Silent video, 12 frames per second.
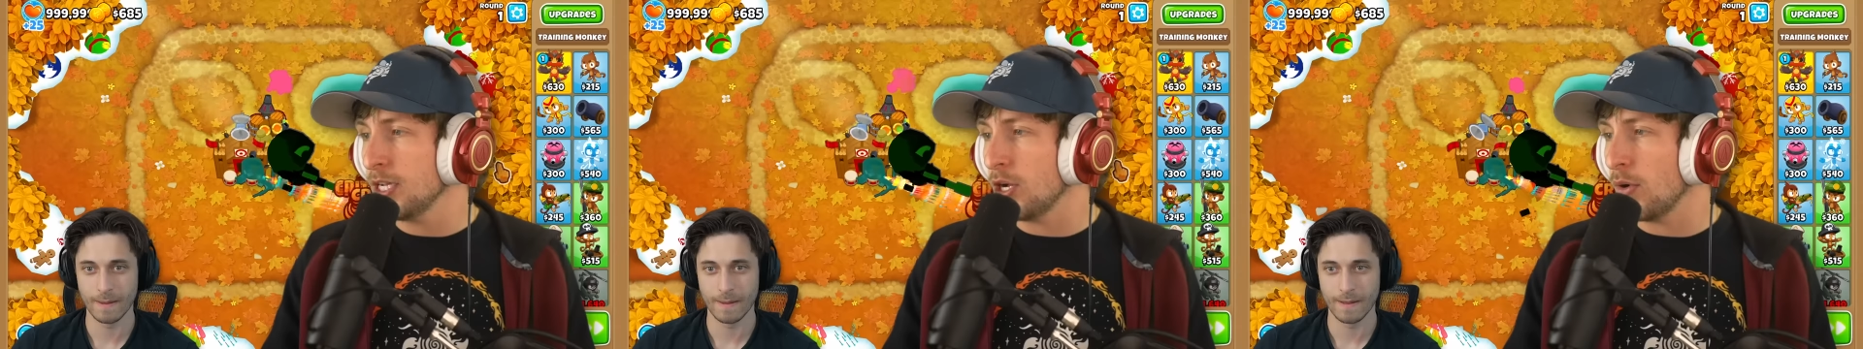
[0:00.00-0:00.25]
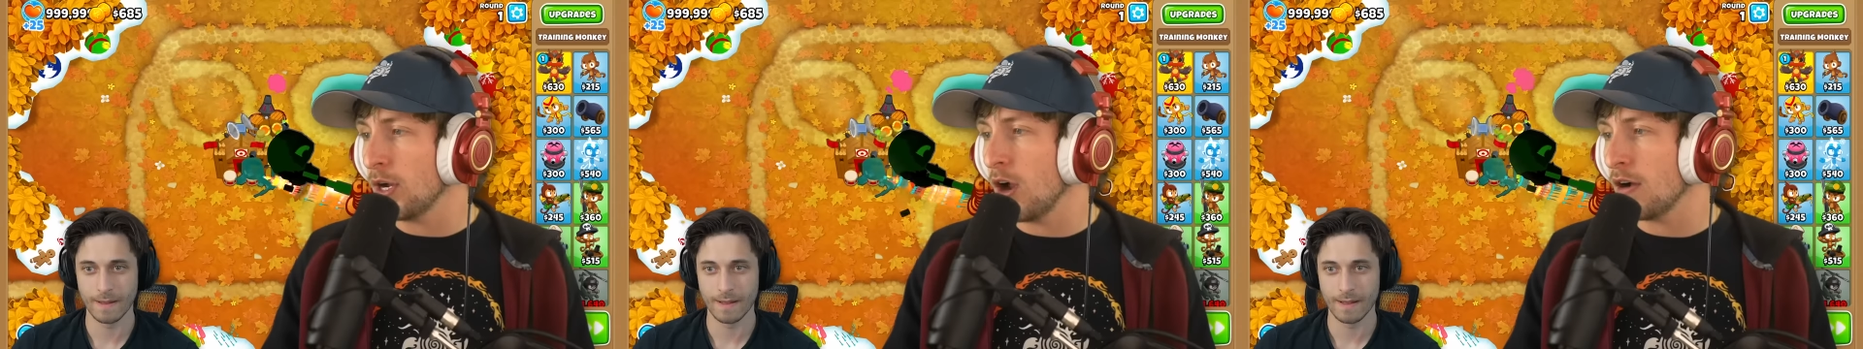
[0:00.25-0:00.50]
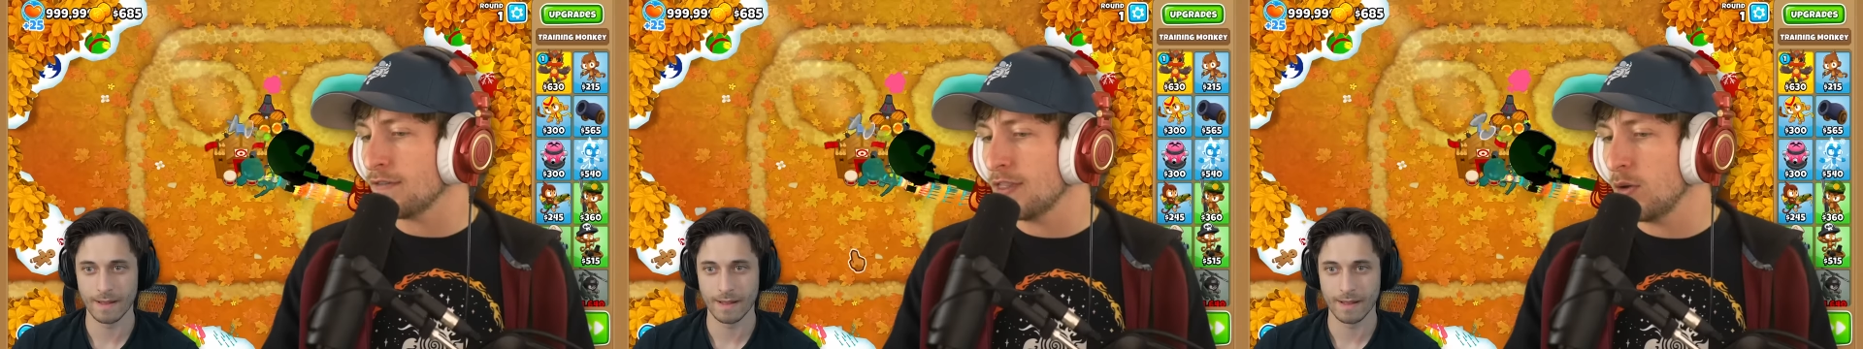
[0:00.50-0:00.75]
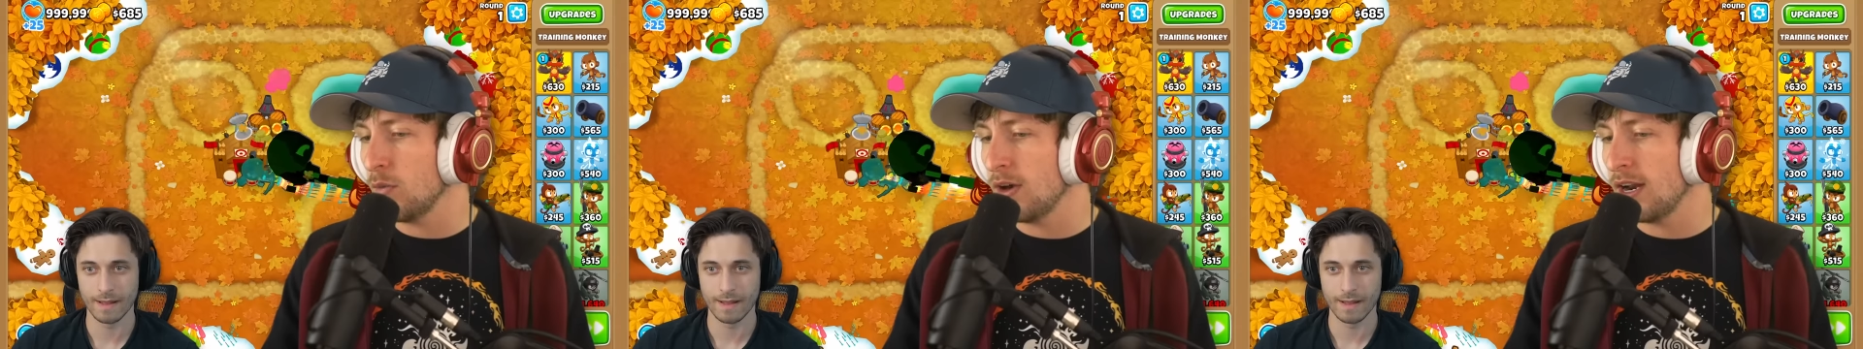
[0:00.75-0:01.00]
Speaker 1: going off
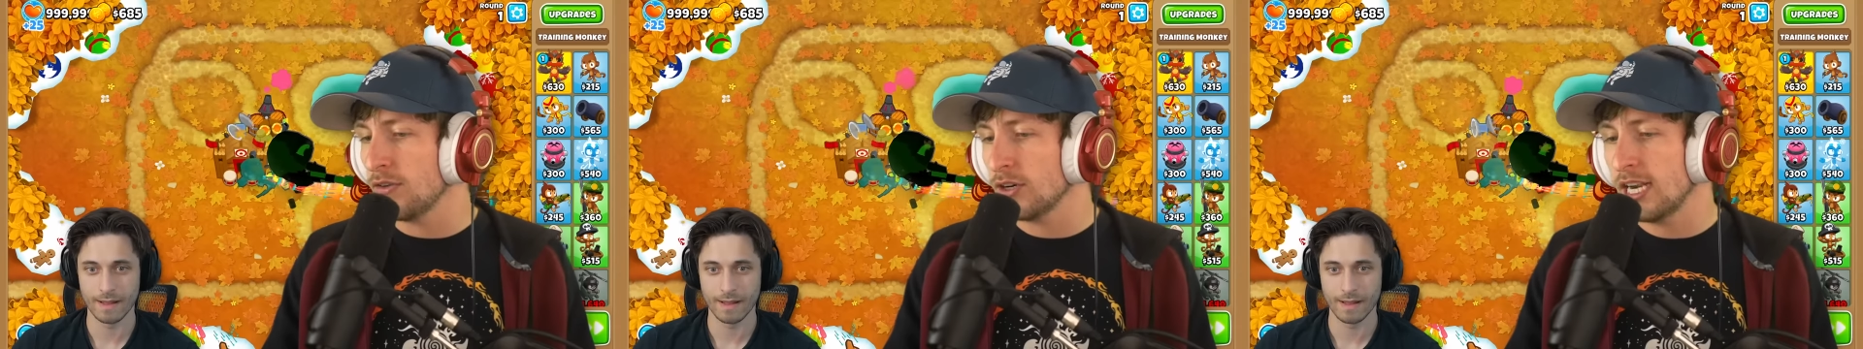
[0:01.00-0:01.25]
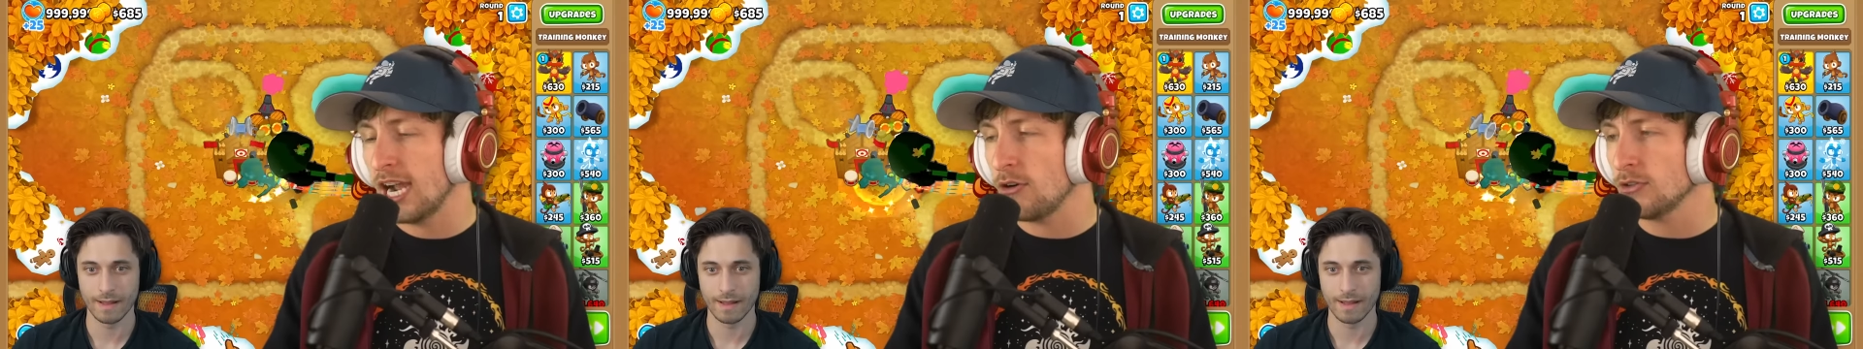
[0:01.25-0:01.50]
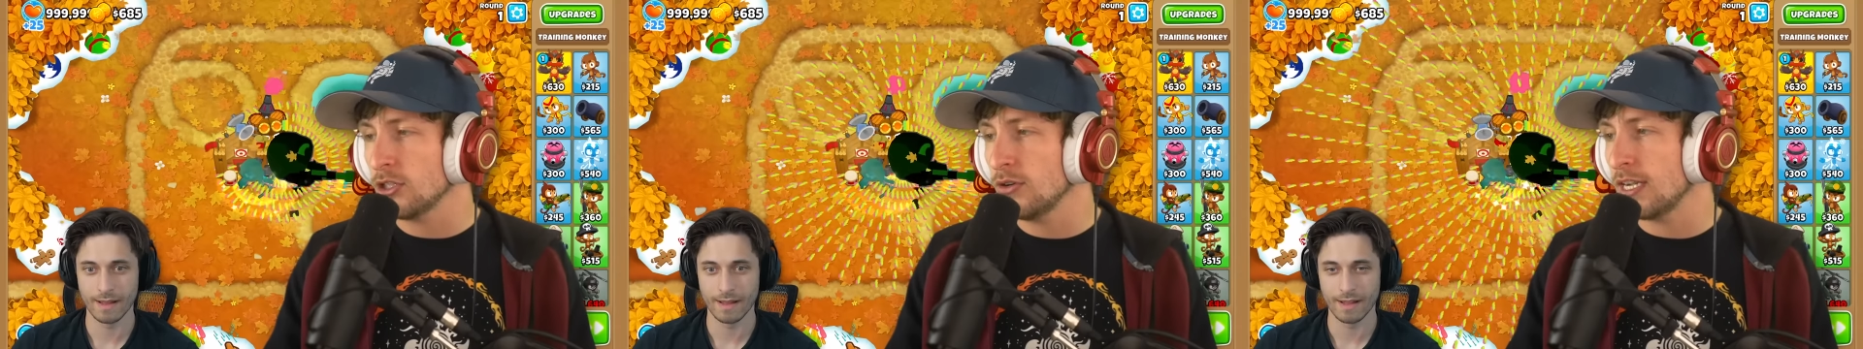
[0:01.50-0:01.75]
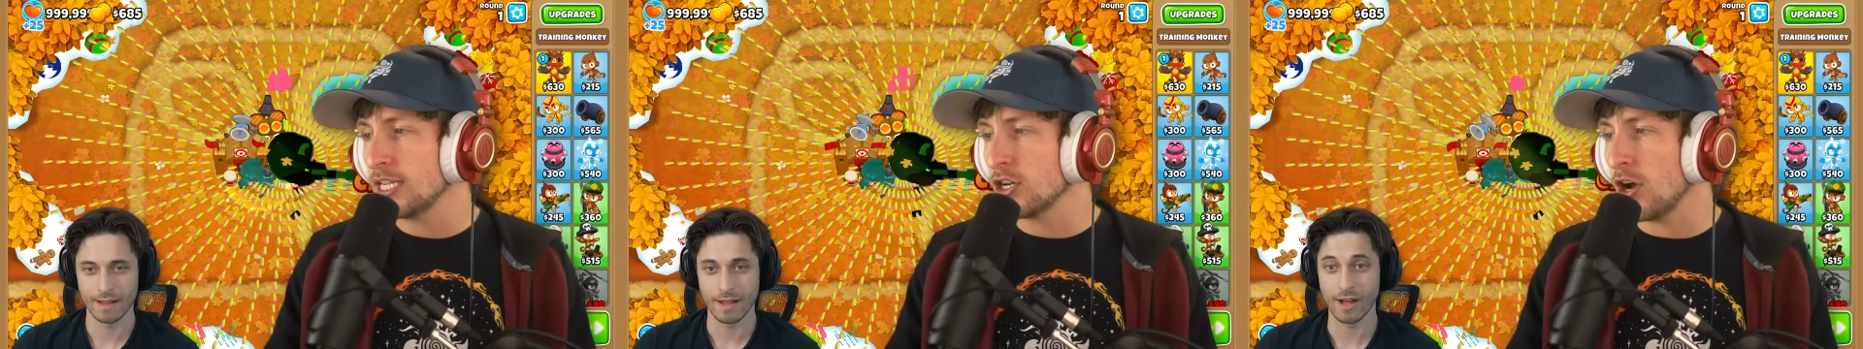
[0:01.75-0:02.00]
the whatever
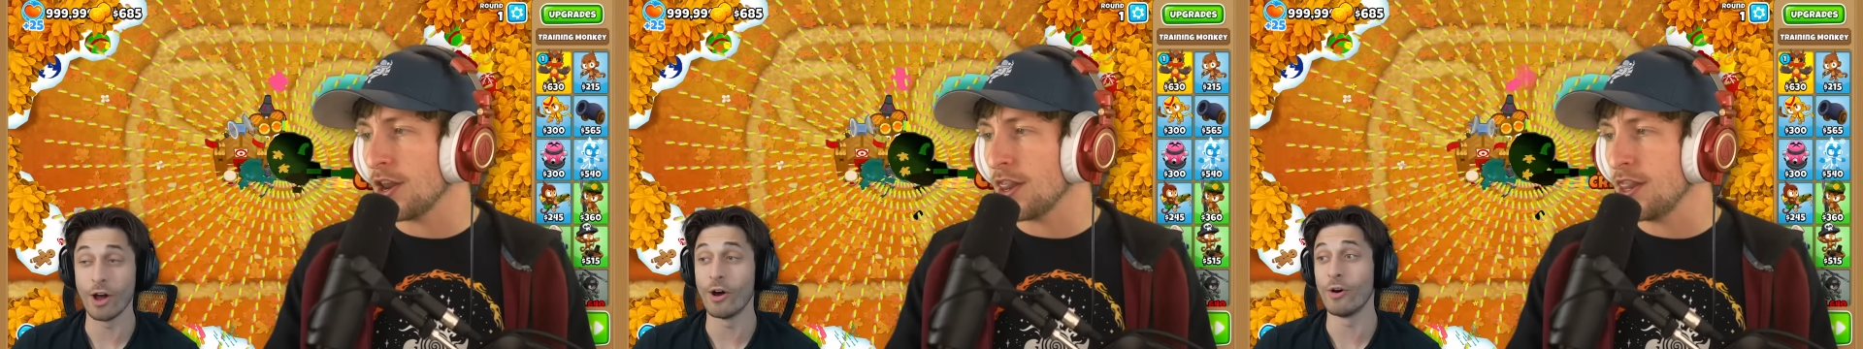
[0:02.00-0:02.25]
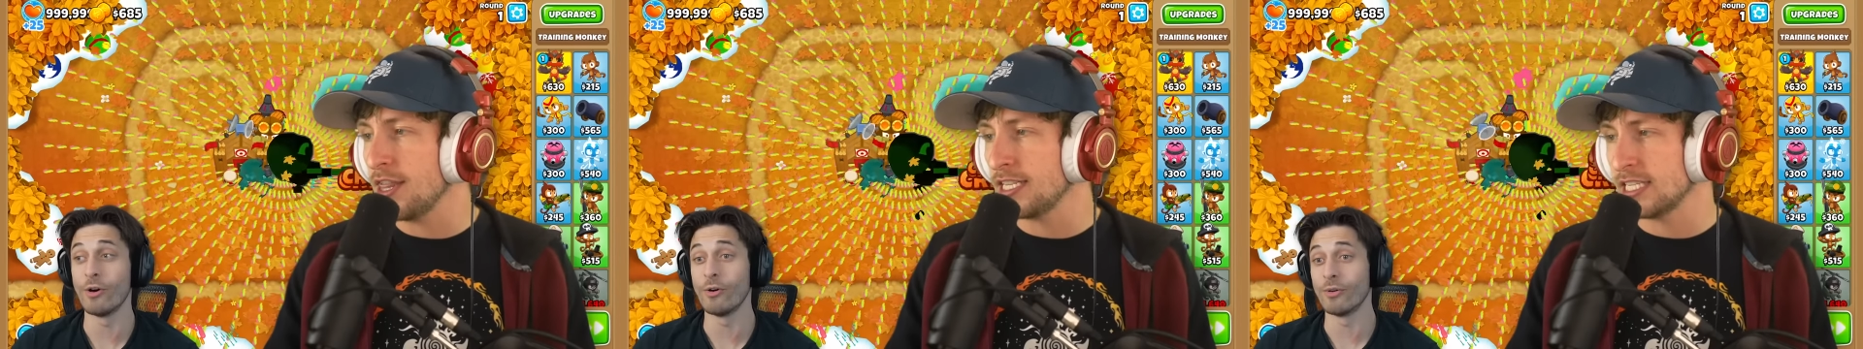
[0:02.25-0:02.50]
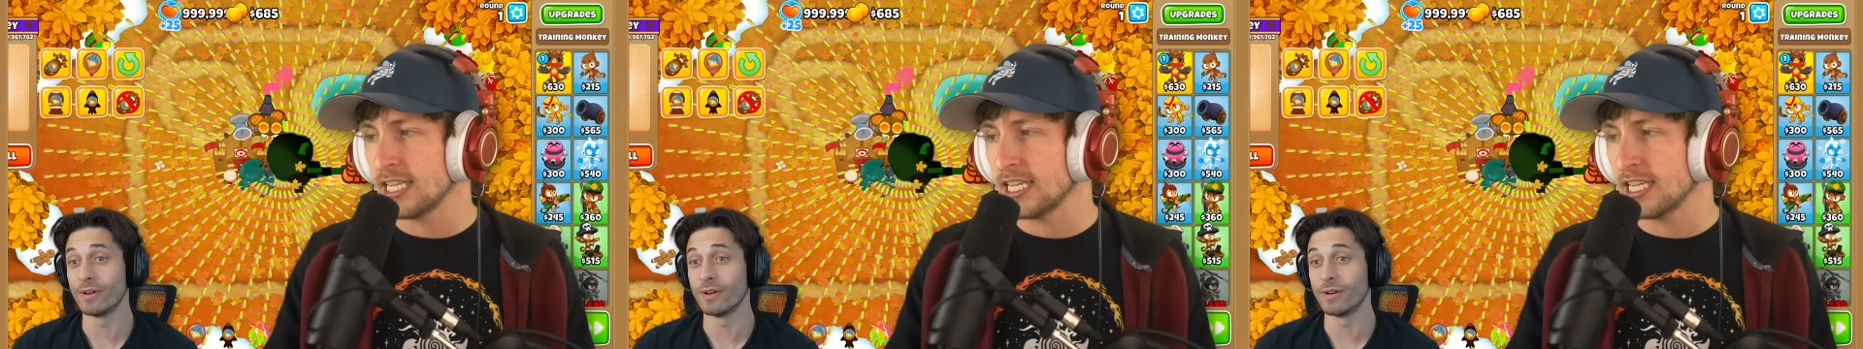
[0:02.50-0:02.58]
counter is on oh. this